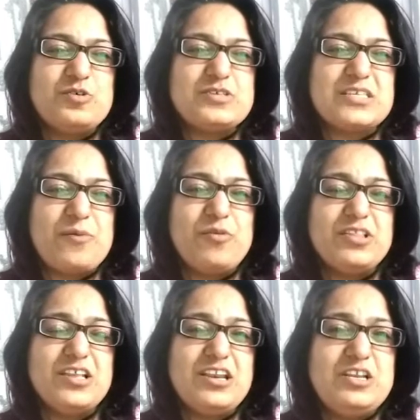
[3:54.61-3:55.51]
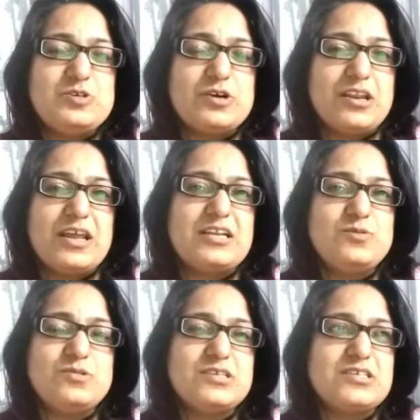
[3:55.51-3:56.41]
someone they need to
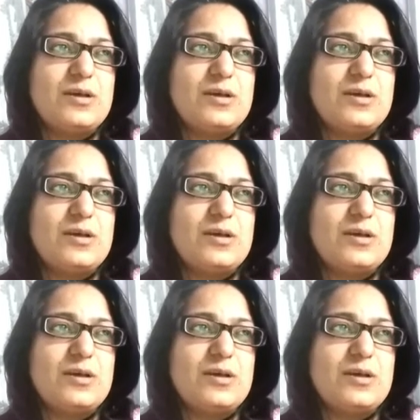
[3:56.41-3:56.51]
connect with is